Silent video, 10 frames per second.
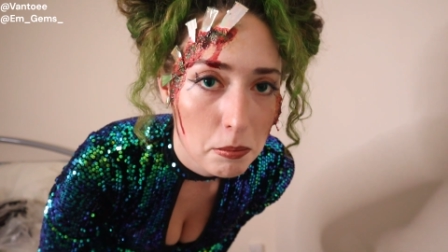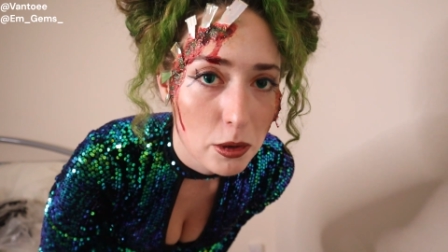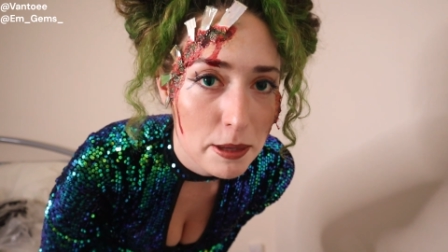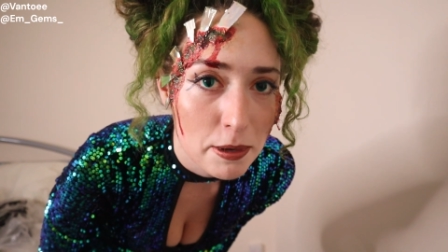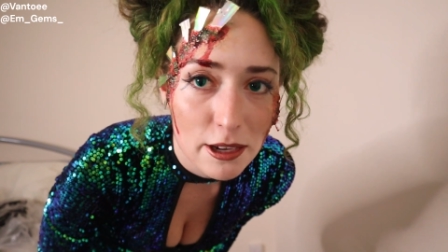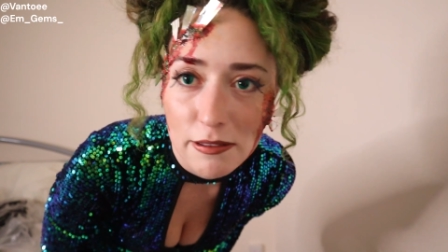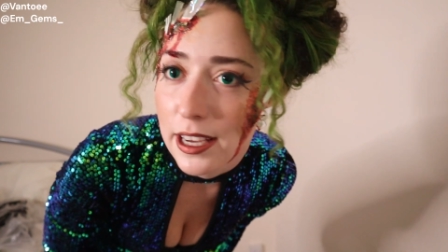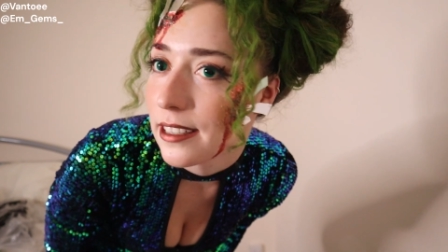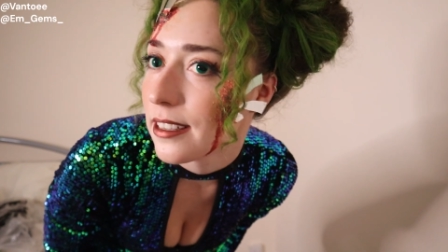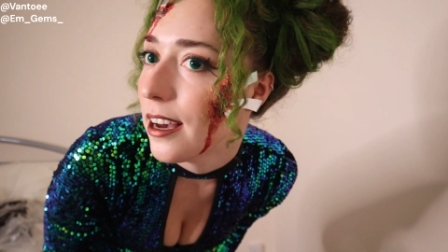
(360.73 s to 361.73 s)
pretty
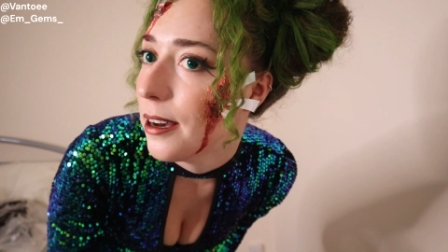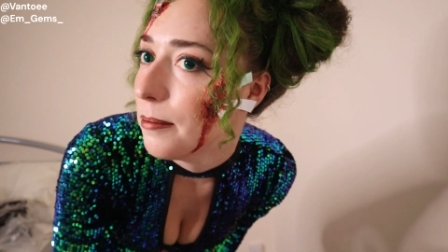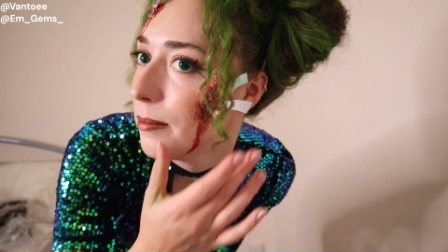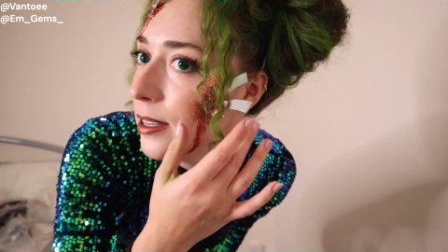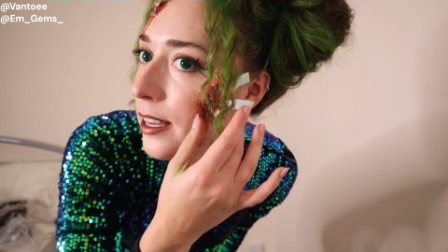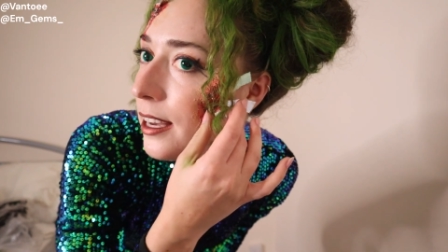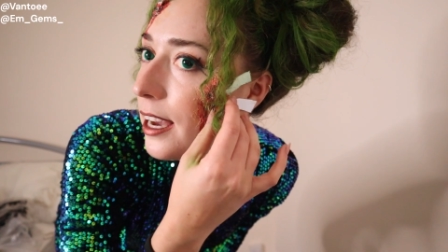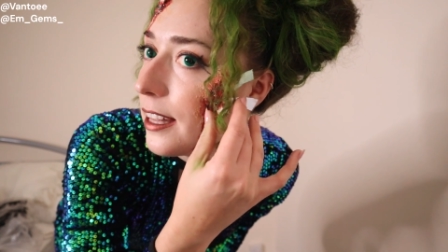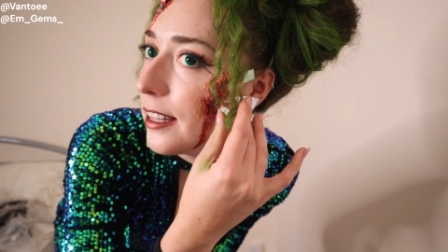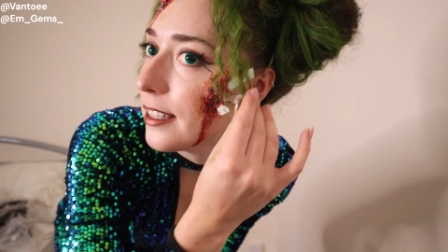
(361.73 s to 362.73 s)
perfect.
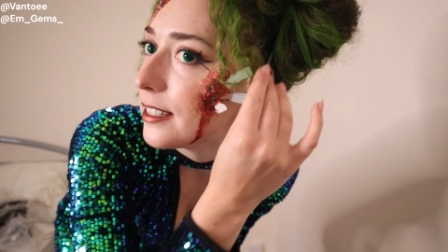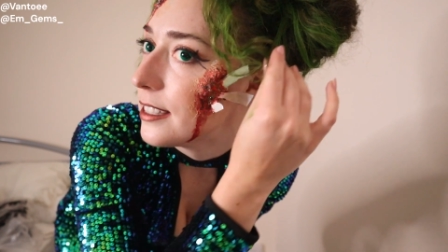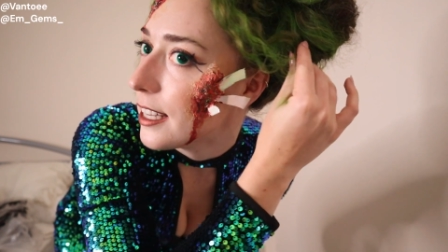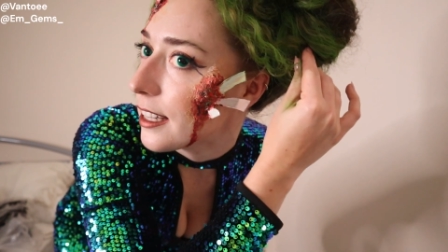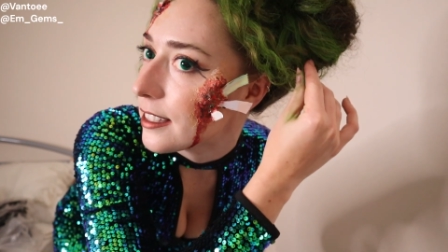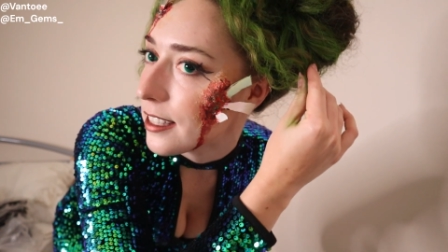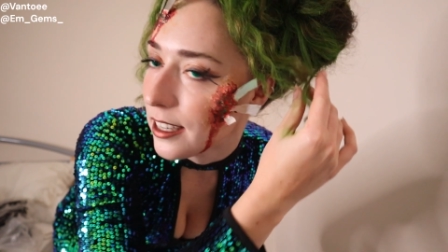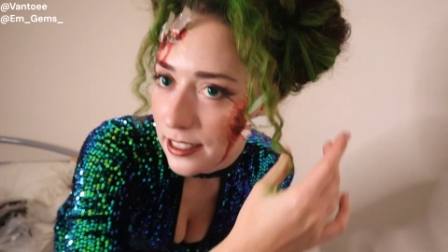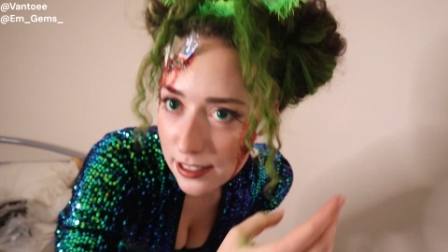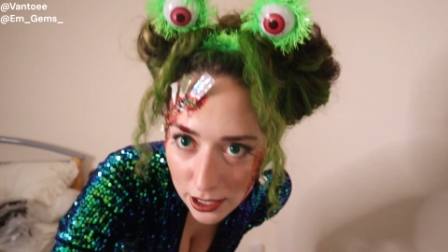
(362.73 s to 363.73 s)
And then this is the other
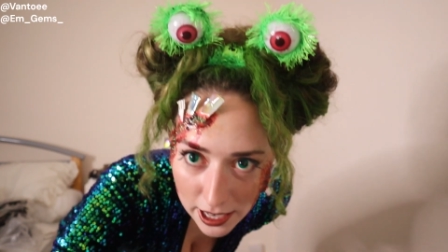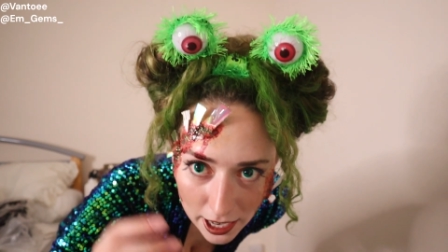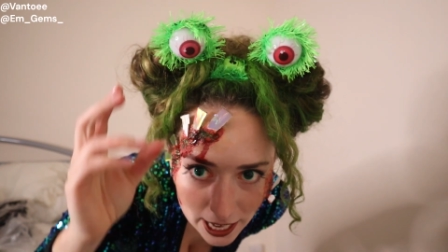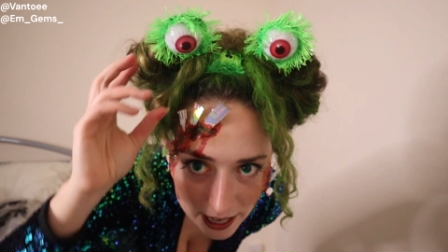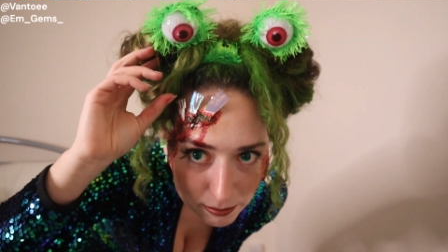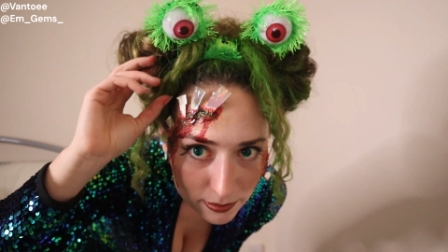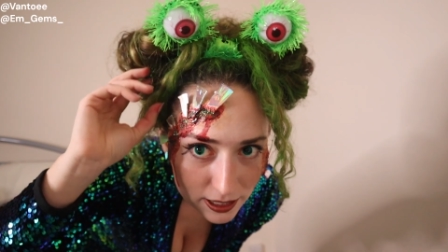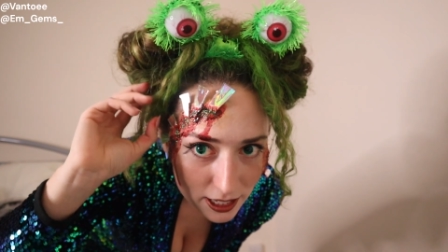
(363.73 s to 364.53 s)
side. So I am